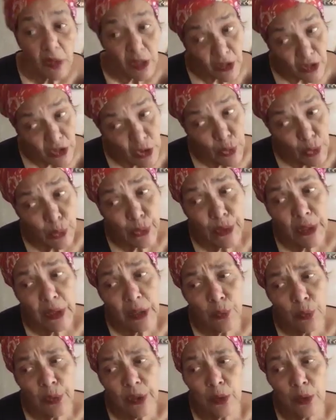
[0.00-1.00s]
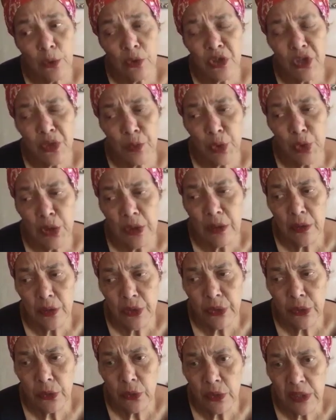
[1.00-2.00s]
So we contributed
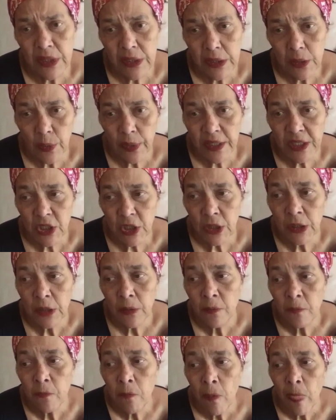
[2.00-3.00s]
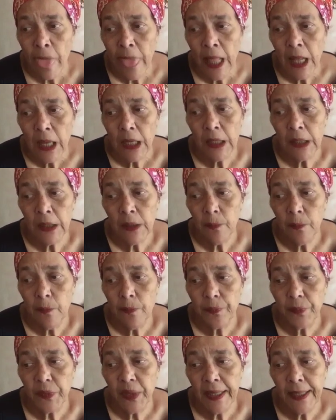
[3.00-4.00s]
also to this question.
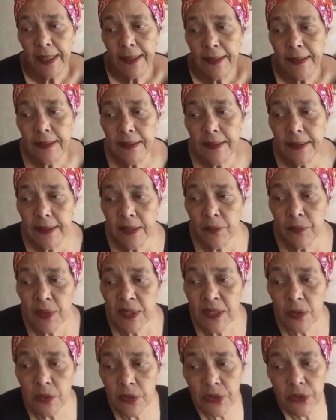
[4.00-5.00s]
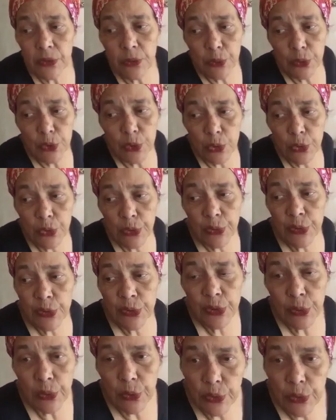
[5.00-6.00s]
And there was also 2 years
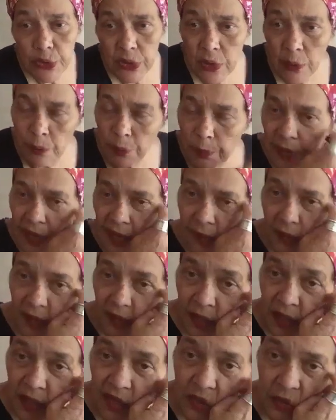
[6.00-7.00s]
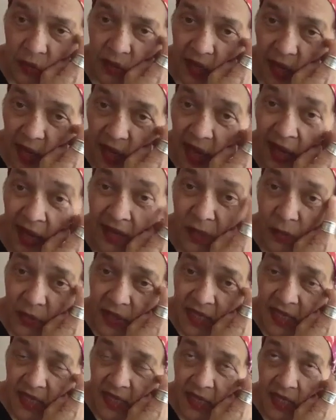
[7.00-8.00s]
ago, some Black
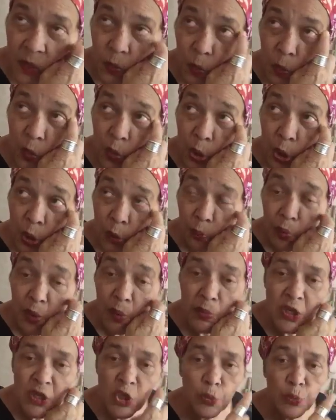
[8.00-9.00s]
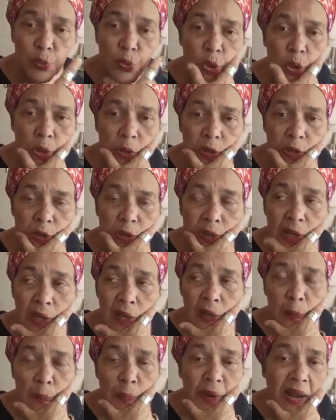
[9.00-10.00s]
actresses who published a book called
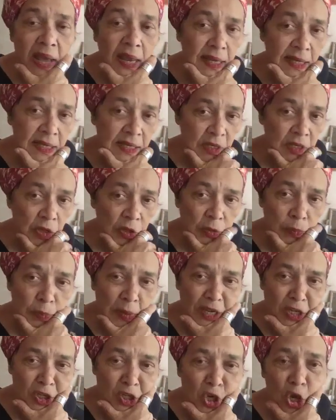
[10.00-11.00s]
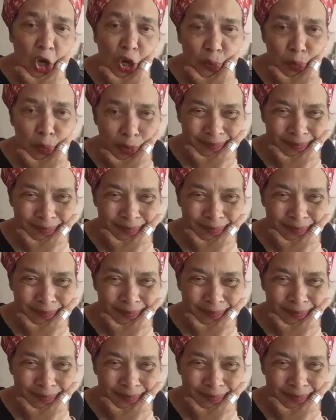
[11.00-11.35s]
Black is Not My Job.